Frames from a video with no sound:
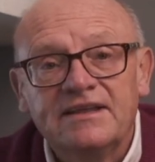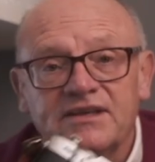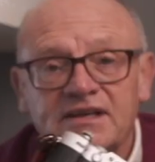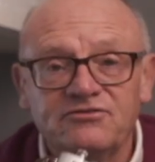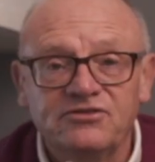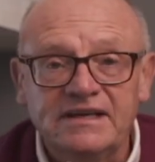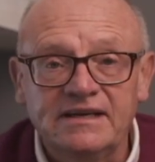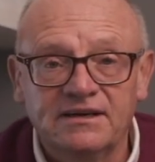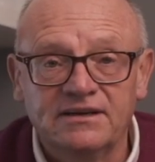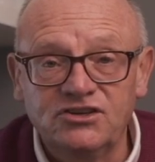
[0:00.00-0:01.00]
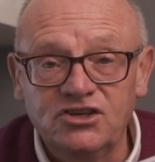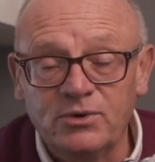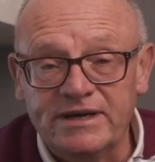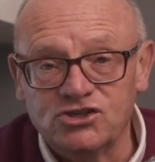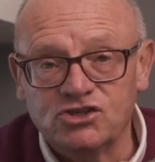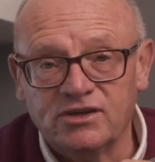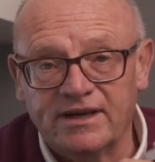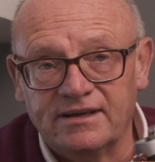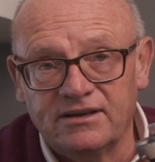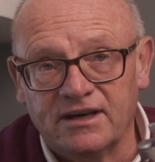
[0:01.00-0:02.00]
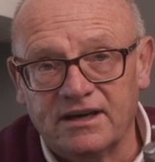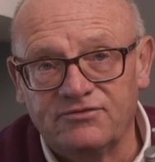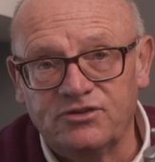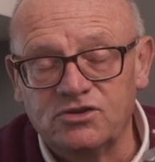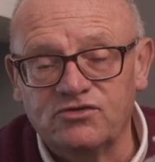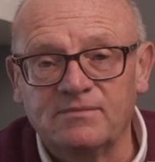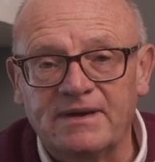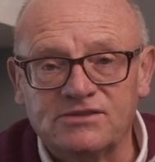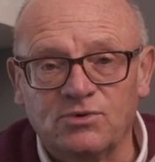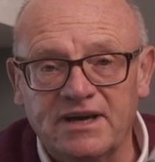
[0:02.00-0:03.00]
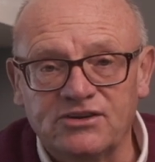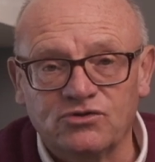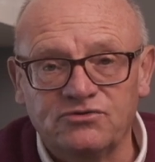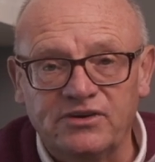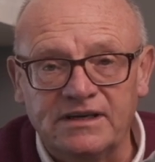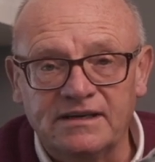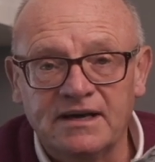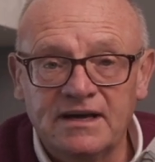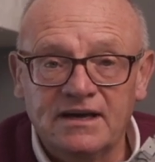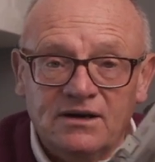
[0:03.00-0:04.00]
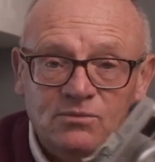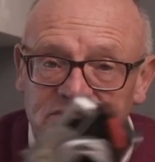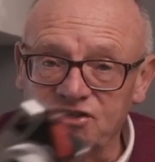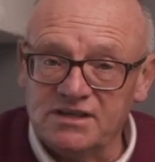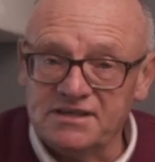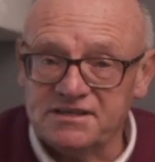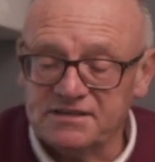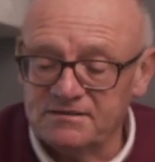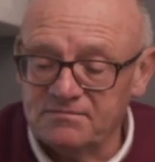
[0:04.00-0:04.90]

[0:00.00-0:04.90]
the lovely newish uh, Fujifilm X100V, which is